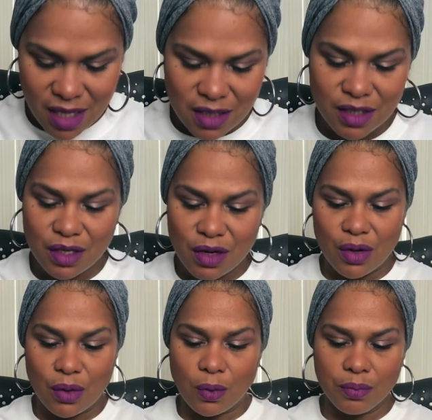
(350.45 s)

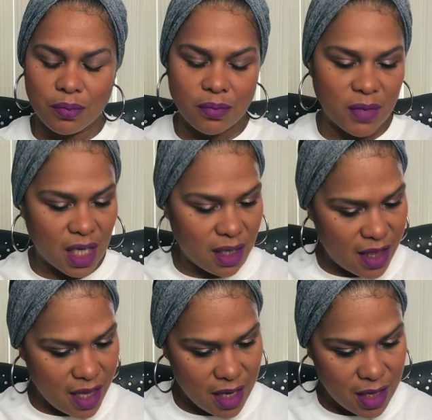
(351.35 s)
So
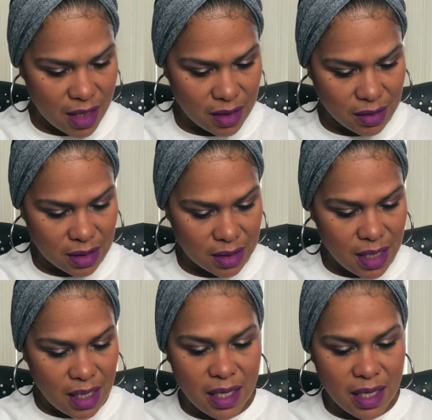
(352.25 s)
this